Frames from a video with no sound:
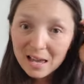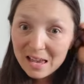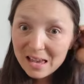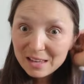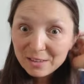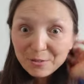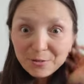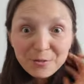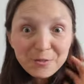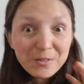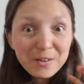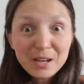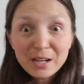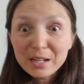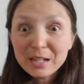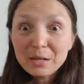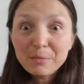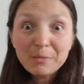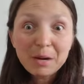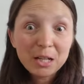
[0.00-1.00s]
and
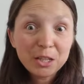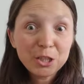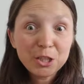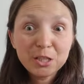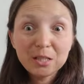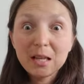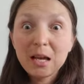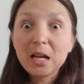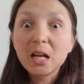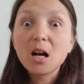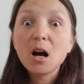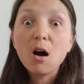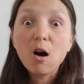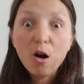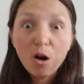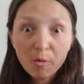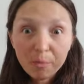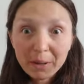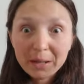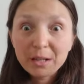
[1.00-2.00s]
very much like,
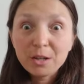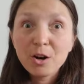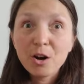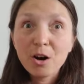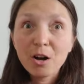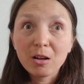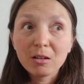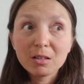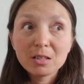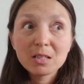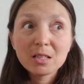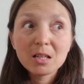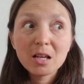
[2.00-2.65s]
oh my God,